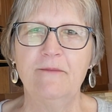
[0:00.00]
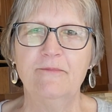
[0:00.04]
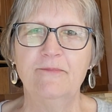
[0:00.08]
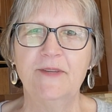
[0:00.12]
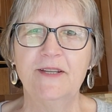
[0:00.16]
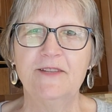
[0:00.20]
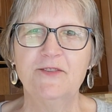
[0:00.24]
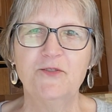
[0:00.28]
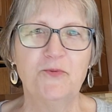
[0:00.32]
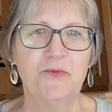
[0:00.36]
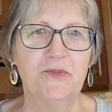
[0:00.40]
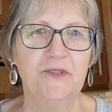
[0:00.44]

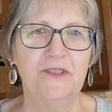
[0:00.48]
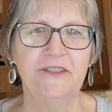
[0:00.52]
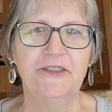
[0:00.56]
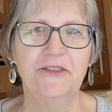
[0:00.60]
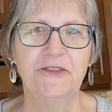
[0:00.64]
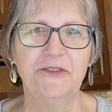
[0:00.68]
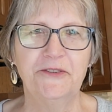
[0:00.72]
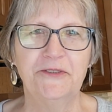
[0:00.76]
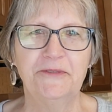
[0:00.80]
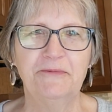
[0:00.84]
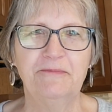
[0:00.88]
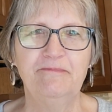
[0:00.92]
That's really
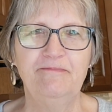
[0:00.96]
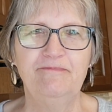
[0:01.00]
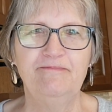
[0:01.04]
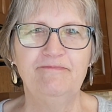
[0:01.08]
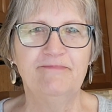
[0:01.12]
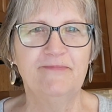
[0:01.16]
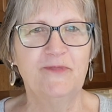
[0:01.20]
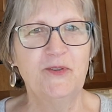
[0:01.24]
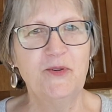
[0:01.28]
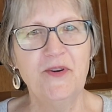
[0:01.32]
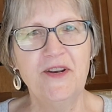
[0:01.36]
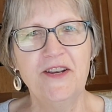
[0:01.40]
good.
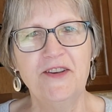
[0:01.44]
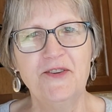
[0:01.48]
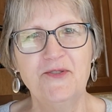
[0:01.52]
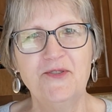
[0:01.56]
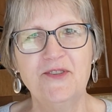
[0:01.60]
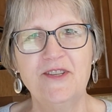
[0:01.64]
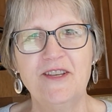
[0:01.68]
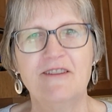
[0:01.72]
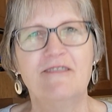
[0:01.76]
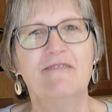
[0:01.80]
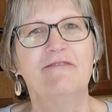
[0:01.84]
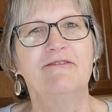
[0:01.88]
Try it
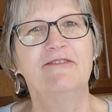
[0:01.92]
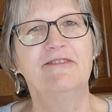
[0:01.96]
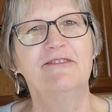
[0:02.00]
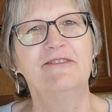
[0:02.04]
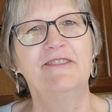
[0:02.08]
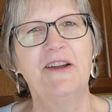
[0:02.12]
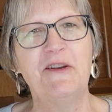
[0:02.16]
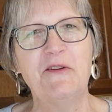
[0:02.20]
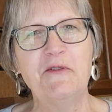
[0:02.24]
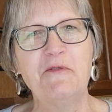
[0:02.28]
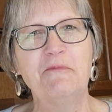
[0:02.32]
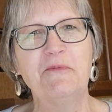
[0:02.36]
yourself.
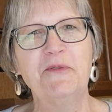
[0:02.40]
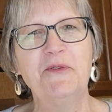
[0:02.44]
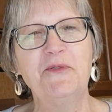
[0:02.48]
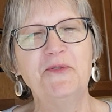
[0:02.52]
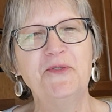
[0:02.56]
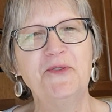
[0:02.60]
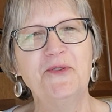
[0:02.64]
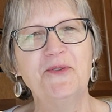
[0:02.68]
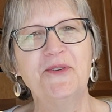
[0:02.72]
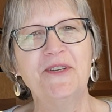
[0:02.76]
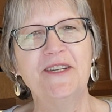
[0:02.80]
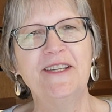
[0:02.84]
I hope you
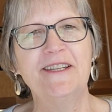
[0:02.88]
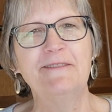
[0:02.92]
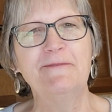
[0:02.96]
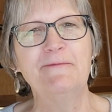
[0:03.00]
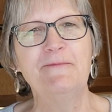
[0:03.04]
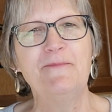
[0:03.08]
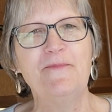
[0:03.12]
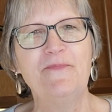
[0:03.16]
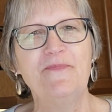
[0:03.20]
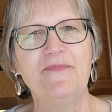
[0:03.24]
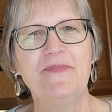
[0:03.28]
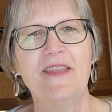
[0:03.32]
enjoy it.
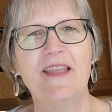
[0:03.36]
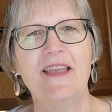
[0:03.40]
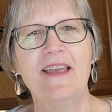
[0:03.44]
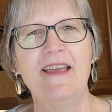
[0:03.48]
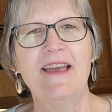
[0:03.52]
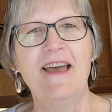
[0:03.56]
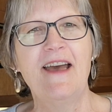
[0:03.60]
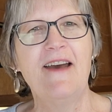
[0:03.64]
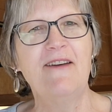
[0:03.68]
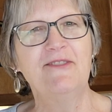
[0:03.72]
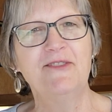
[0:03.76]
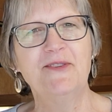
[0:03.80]

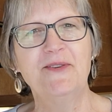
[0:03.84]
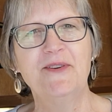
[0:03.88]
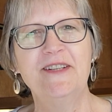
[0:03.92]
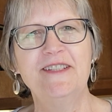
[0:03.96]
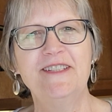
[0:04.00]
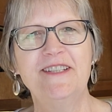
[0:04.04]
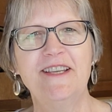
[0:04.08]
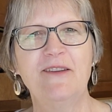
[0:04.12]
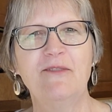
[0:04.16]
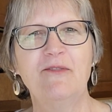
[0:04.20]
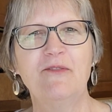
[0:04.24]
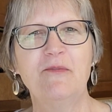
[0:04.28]
Have a
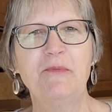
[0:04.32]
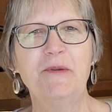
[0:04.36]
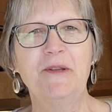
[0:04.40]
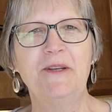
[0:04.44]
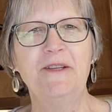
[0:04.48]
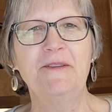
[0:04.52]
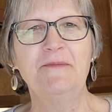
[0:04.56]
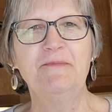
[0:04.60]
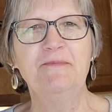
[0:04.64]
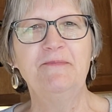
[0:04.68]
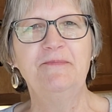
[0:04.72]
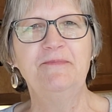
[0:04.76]
great day,
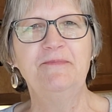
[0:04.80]
everybody.